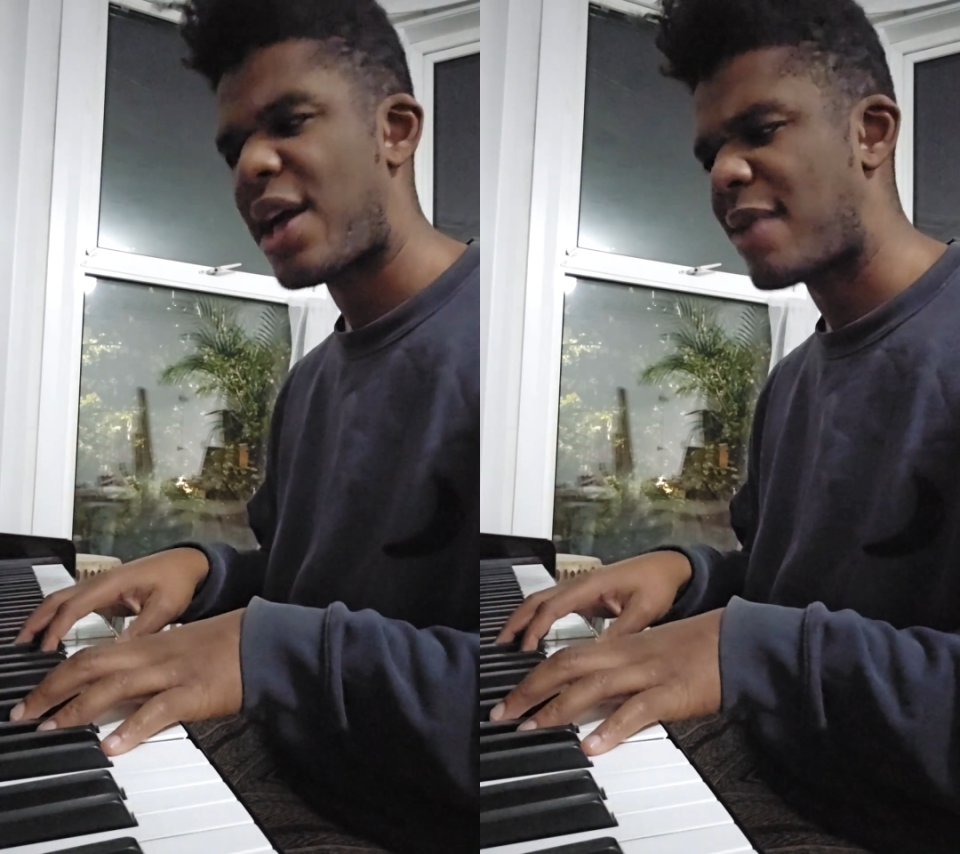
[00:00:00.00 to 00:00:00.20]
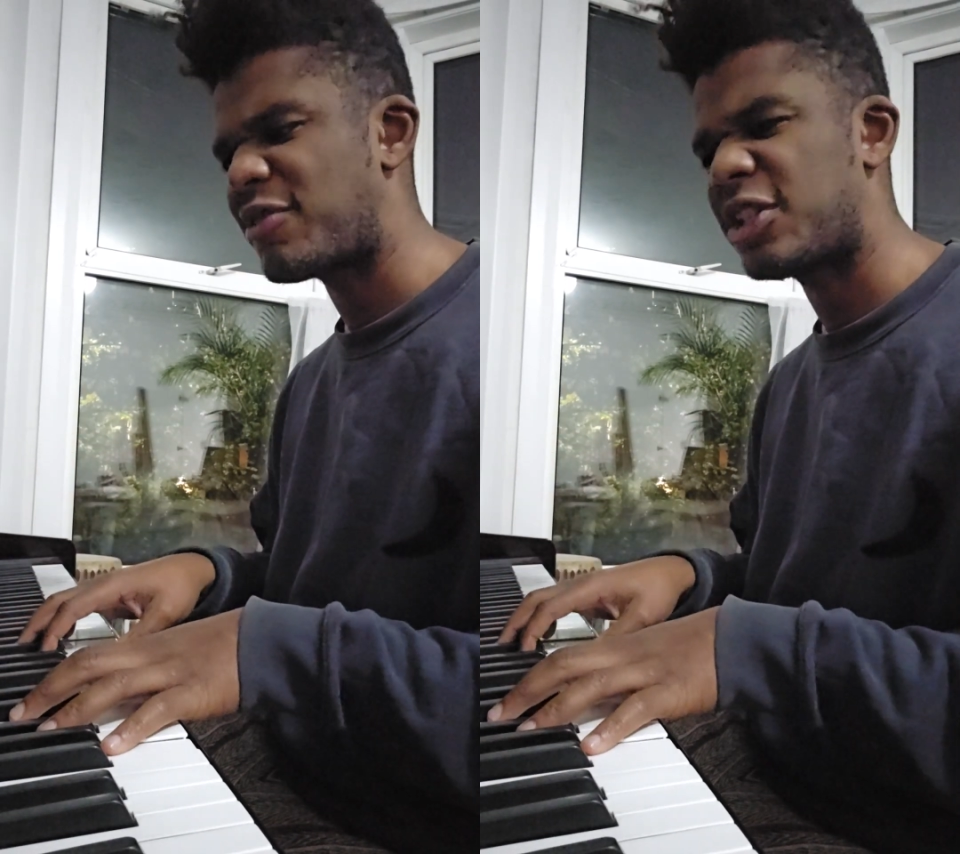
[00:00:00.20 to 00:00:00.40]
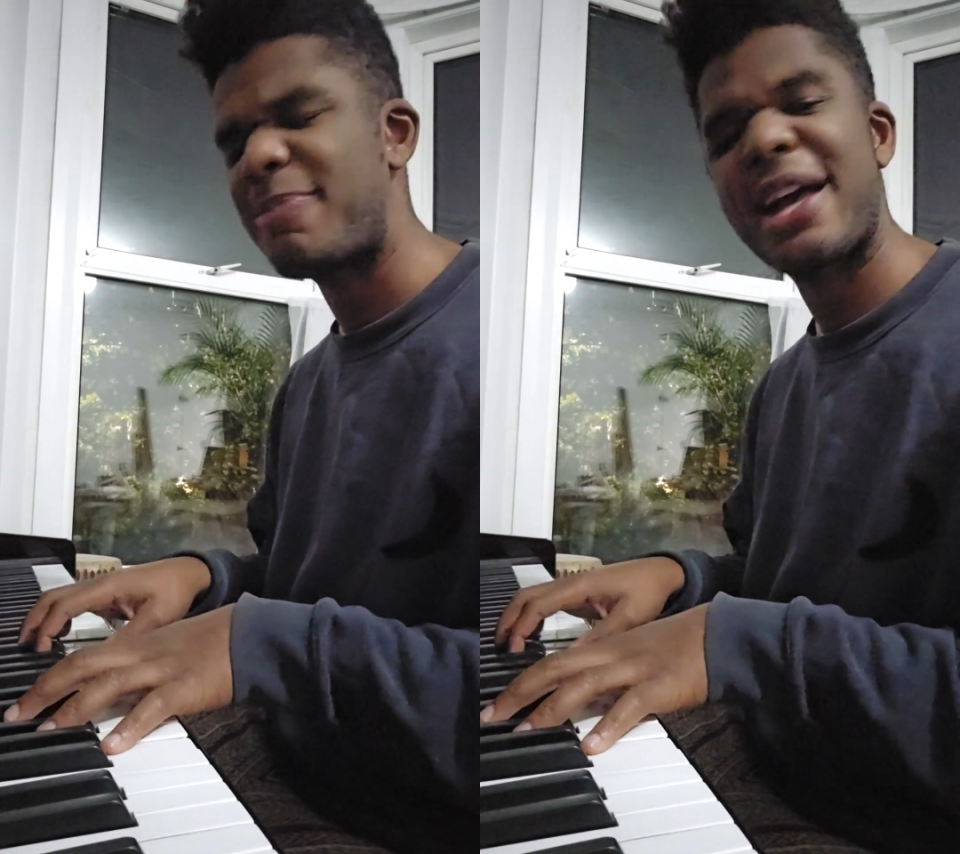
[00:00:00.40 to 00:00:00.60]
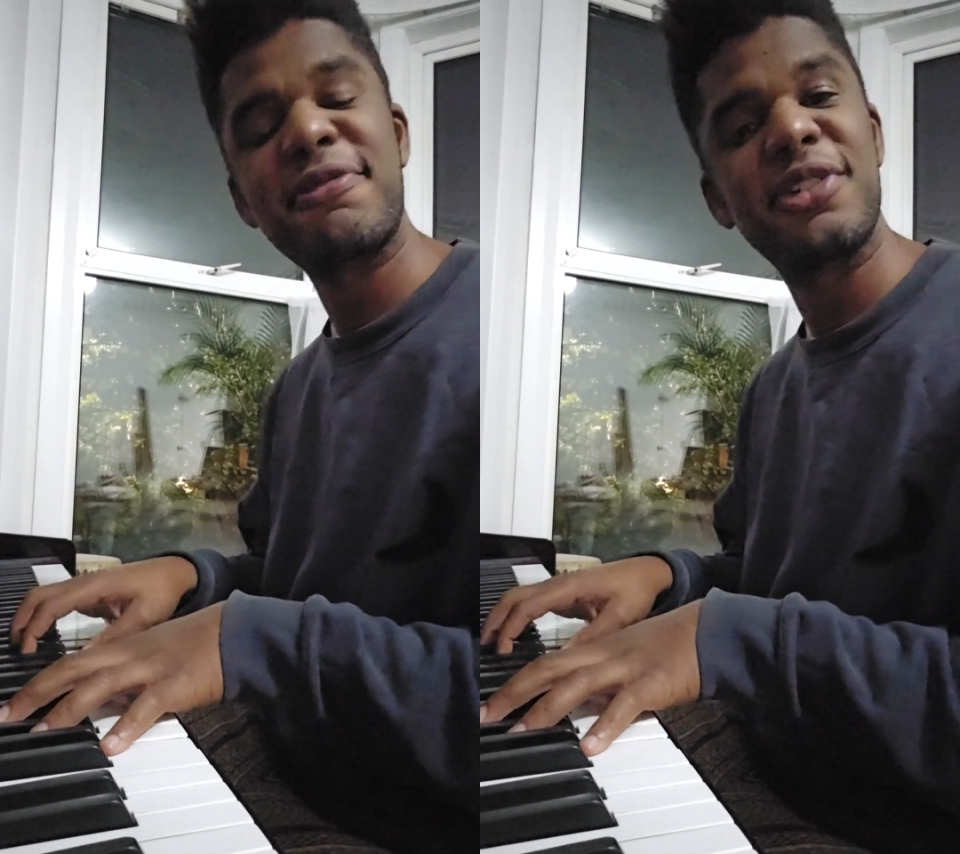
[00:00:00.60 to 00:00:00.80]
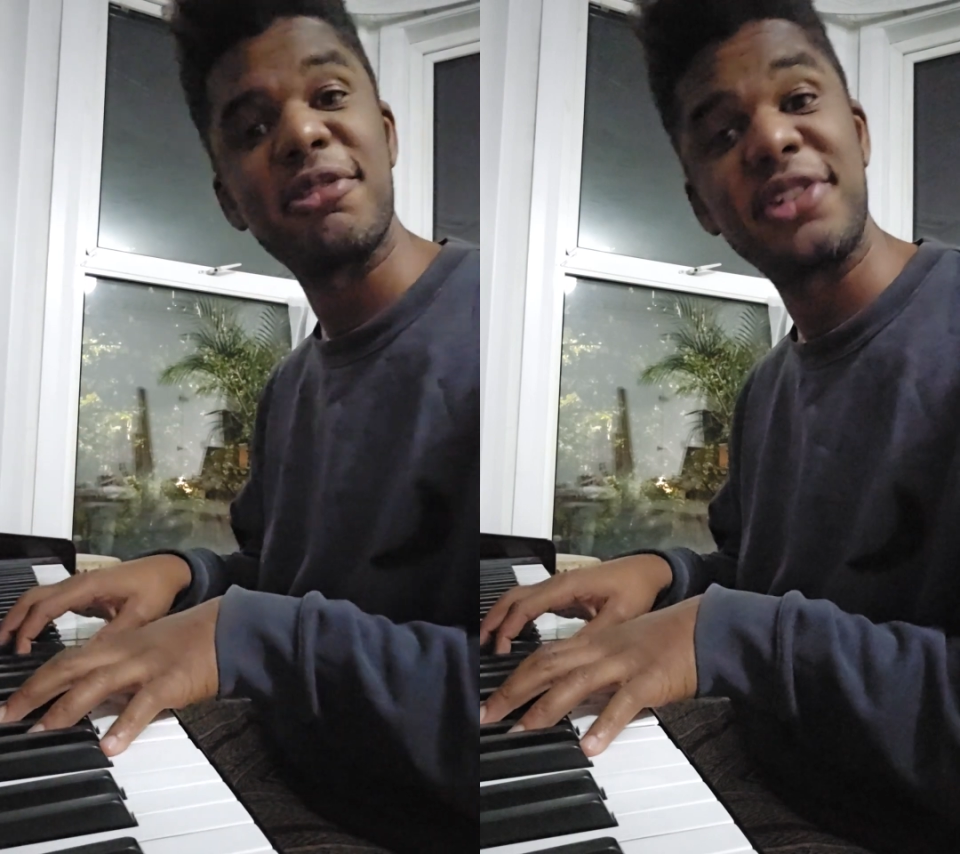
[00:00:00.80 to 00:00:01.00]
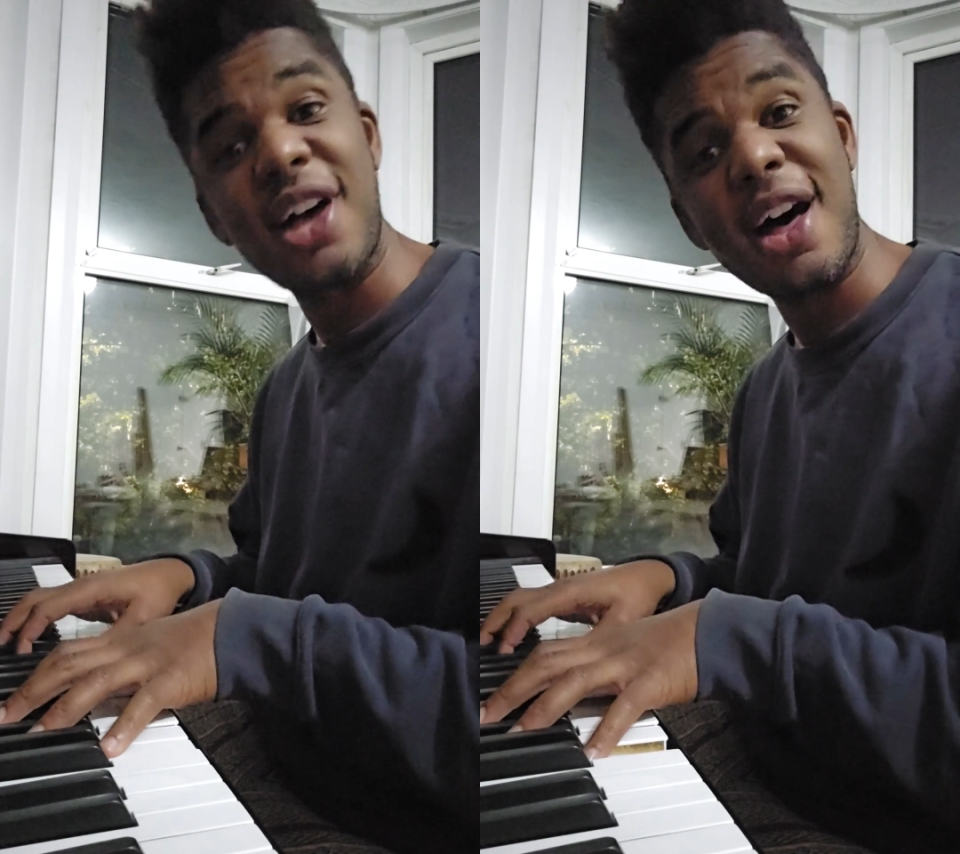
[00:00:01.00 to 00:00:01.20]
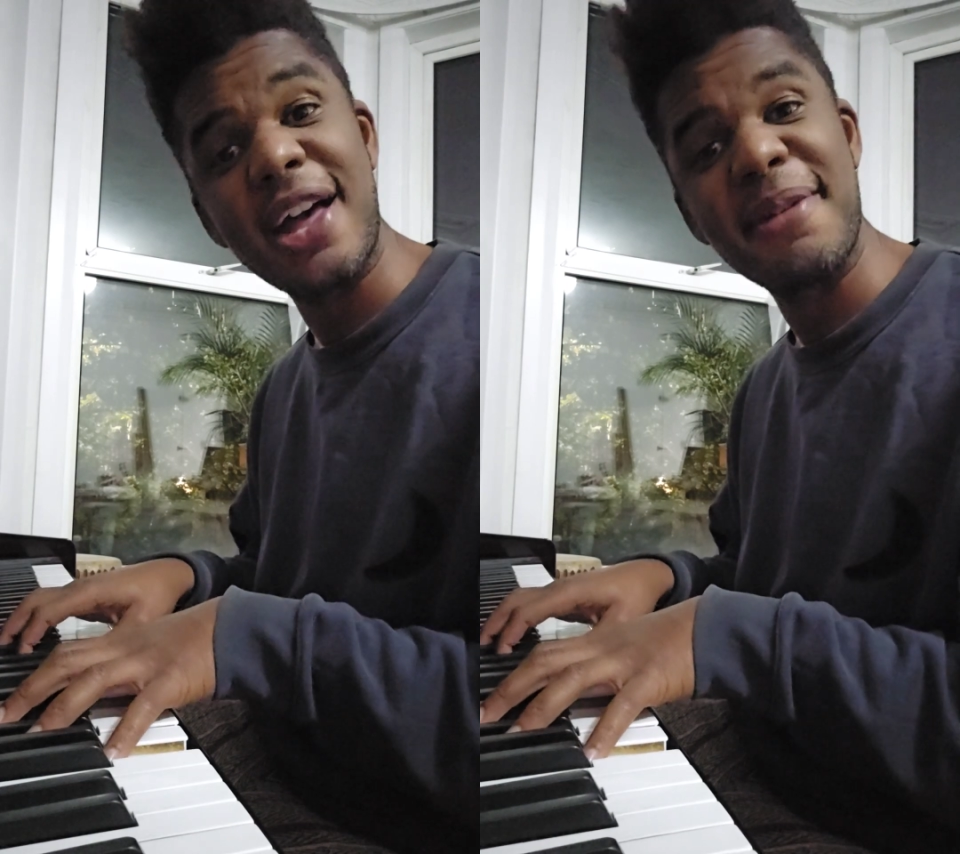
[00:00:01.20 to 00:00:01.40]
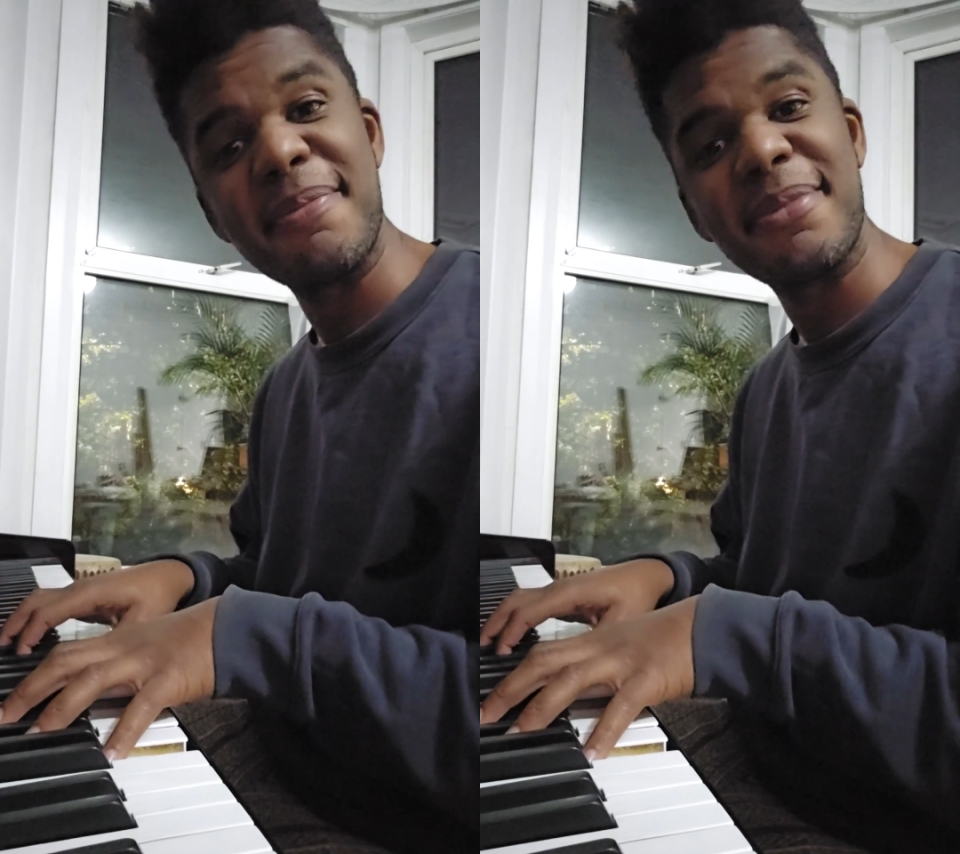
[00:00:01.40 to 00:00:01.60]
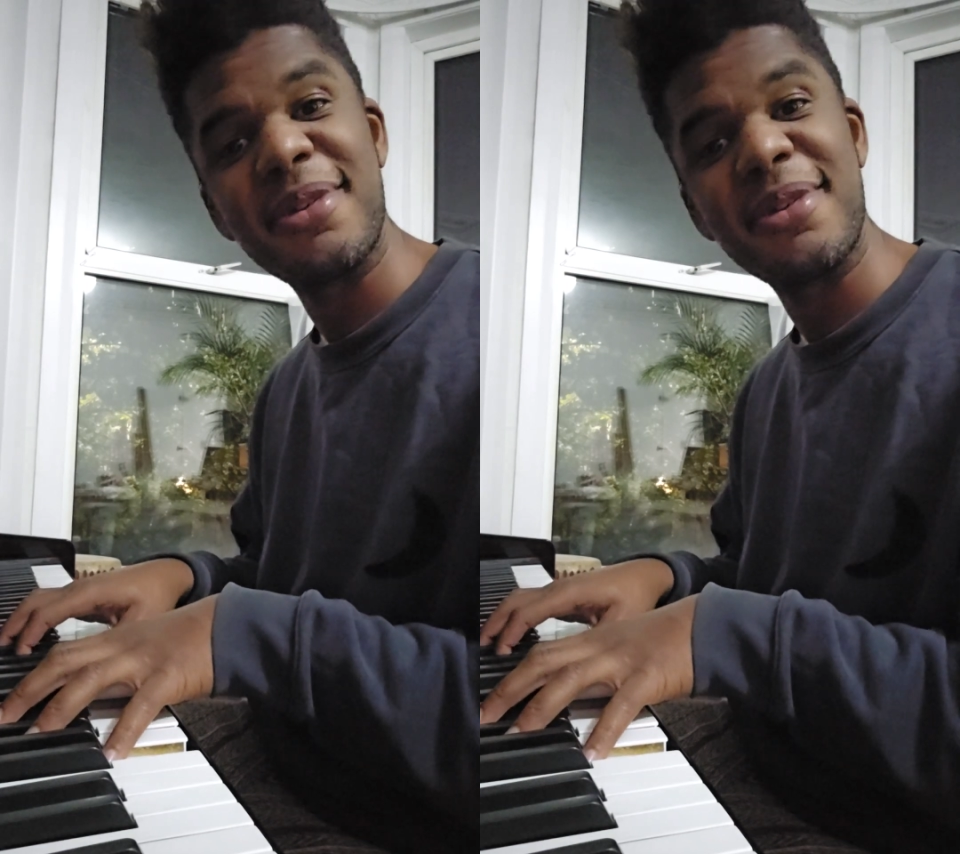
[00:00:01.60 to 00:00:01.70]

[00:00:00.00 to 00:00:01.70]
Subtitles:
am respectful of time,